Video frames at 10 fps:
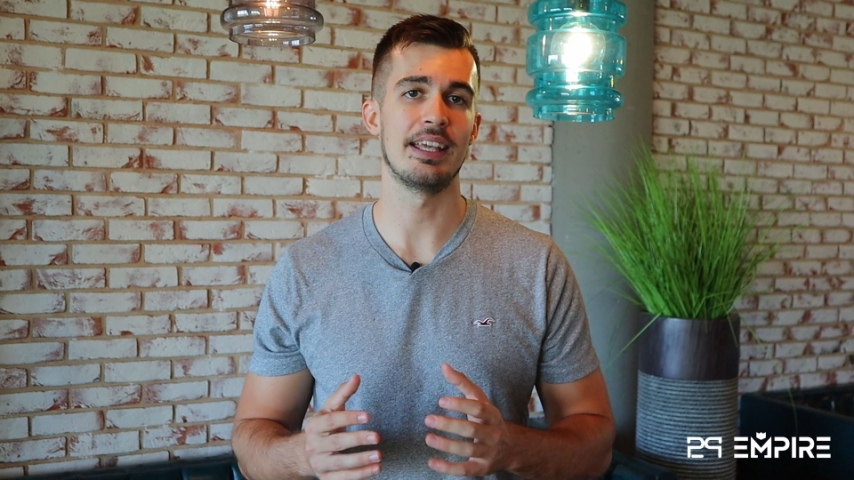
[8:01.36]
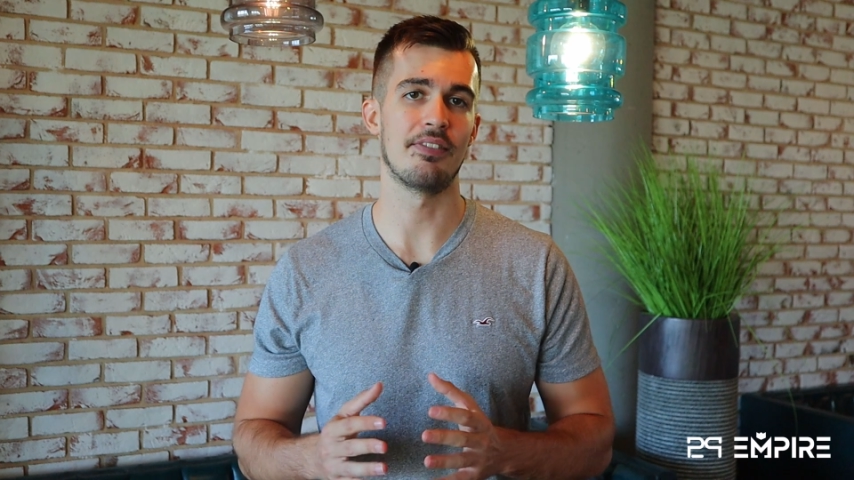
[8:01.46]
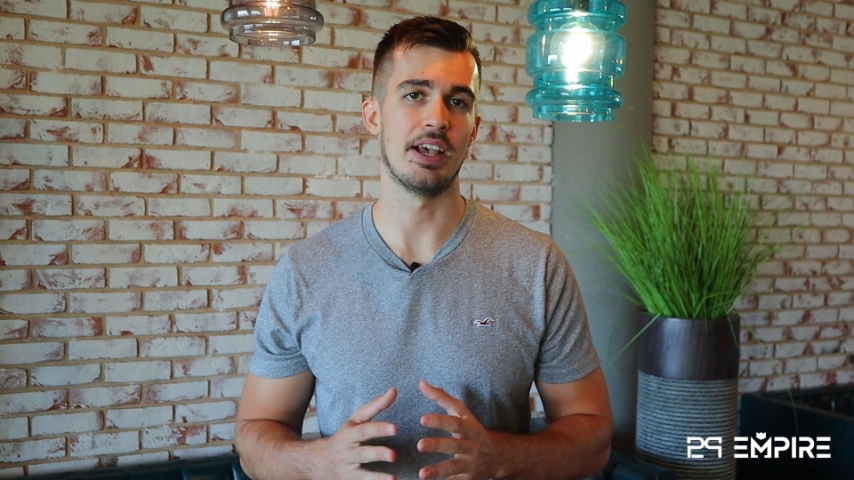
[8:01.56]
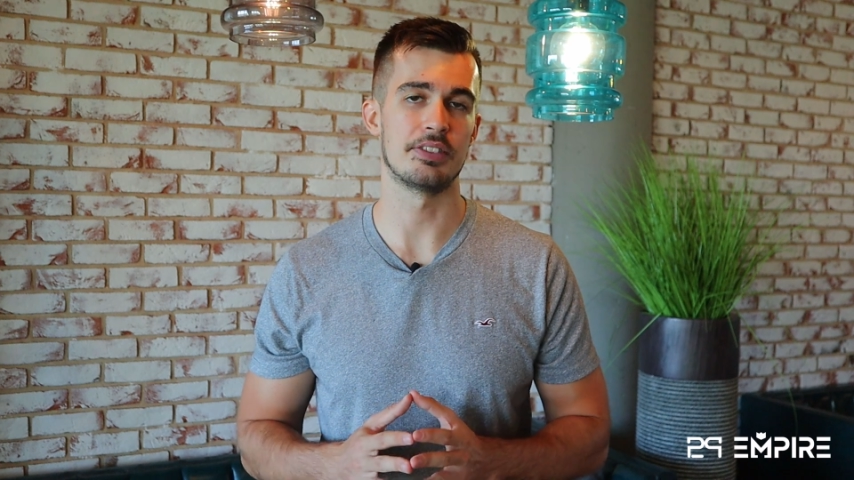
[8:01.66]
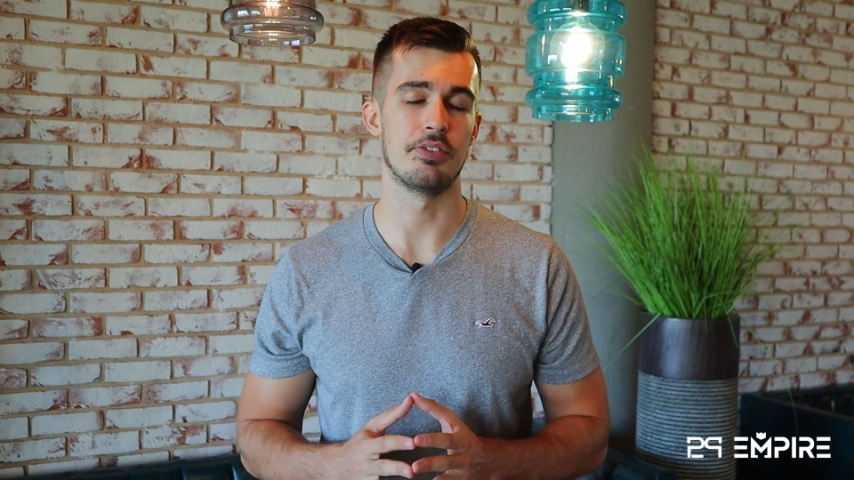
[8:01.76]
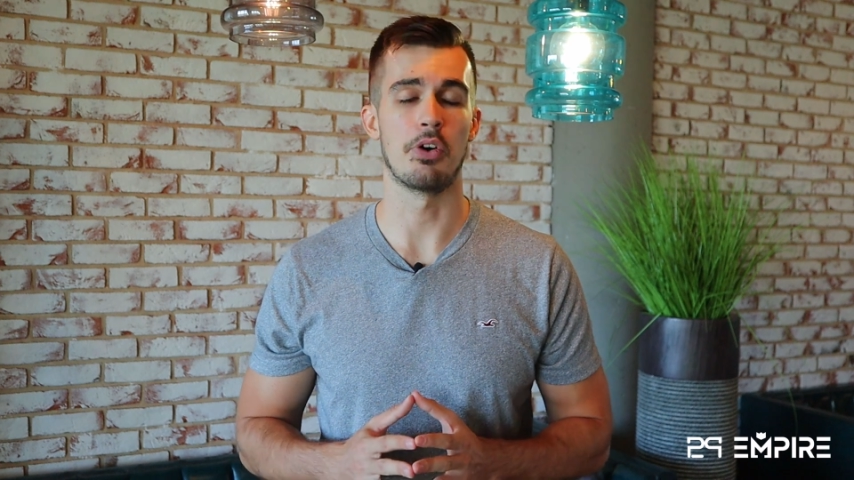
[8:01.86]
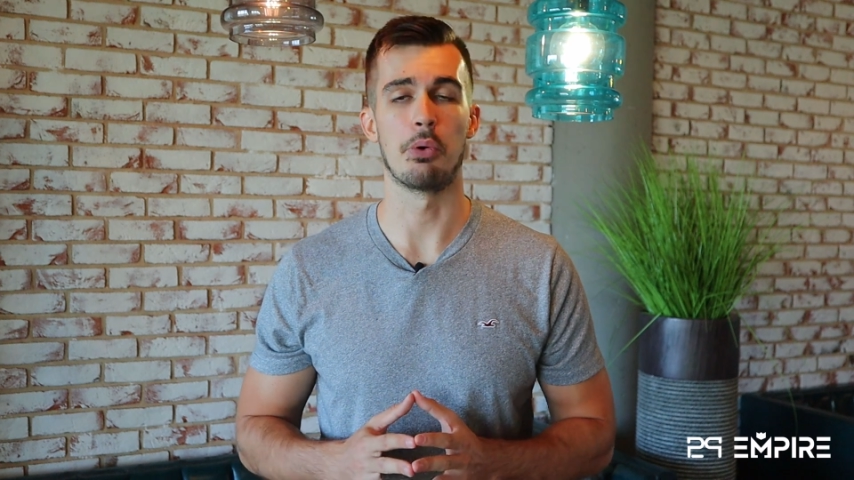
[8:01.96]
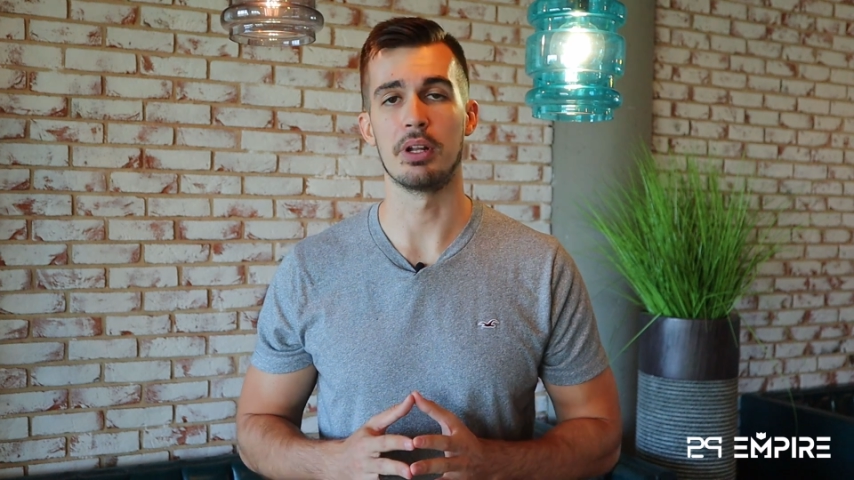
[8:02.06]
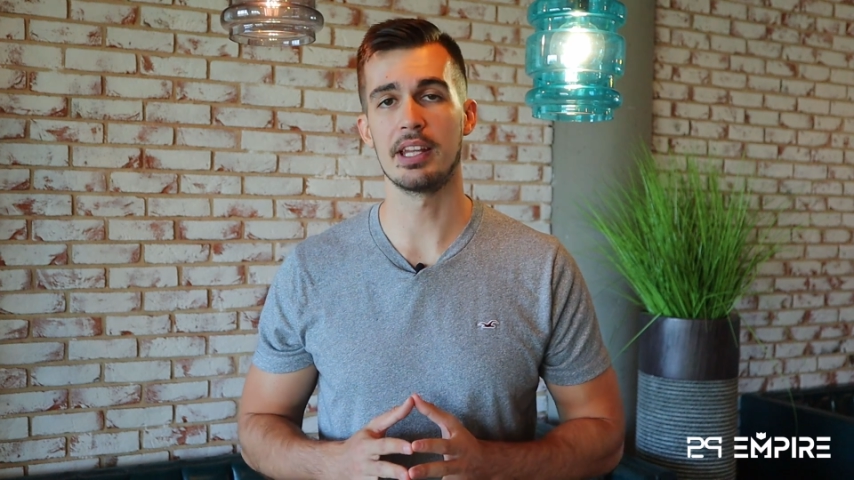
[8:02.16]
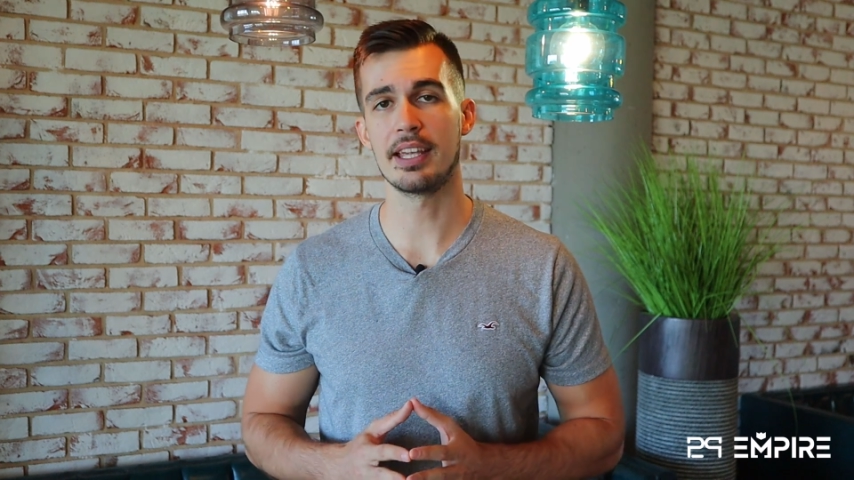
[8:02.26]
invest with
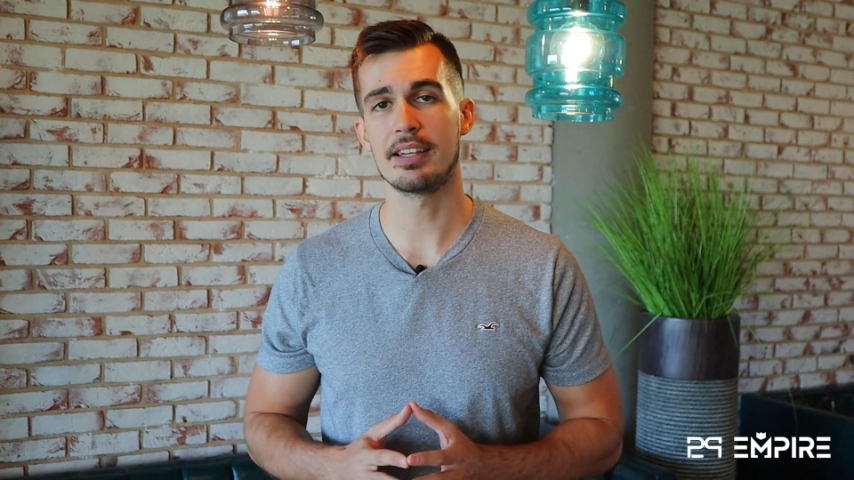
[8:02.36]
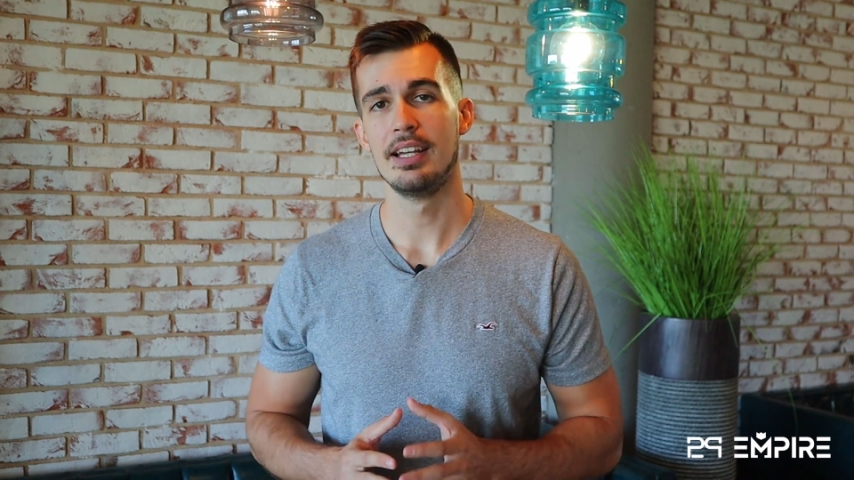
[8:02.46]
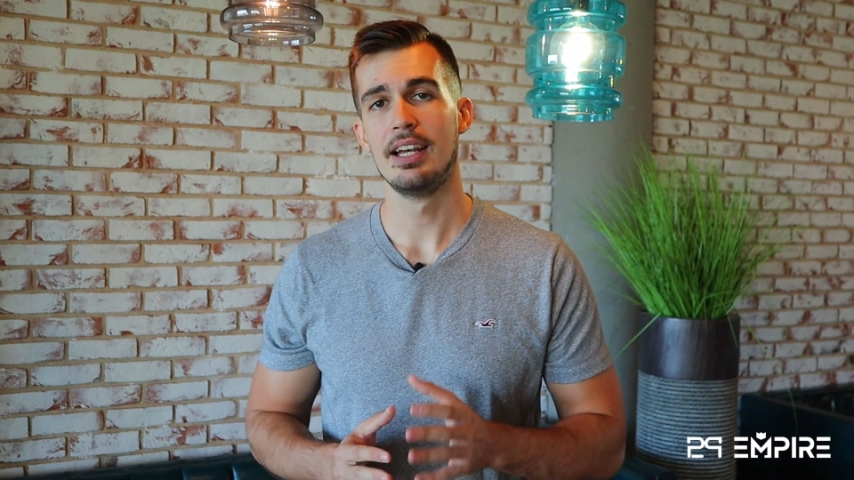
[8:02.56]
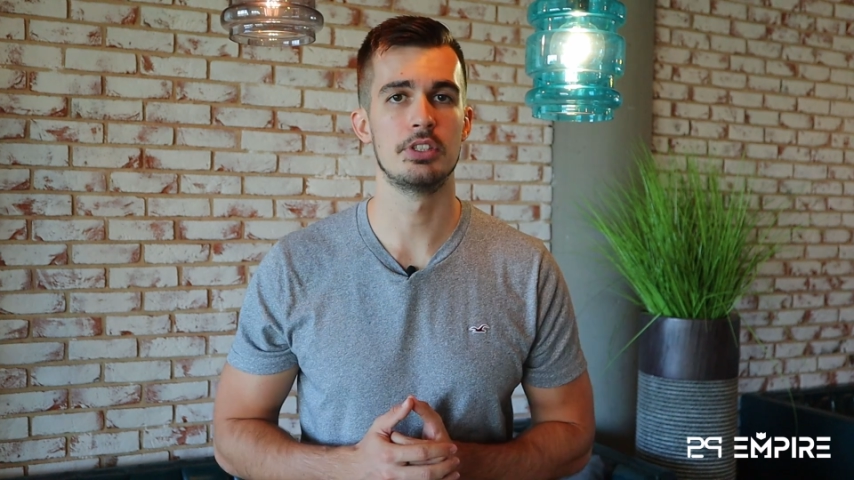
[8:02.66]
our link,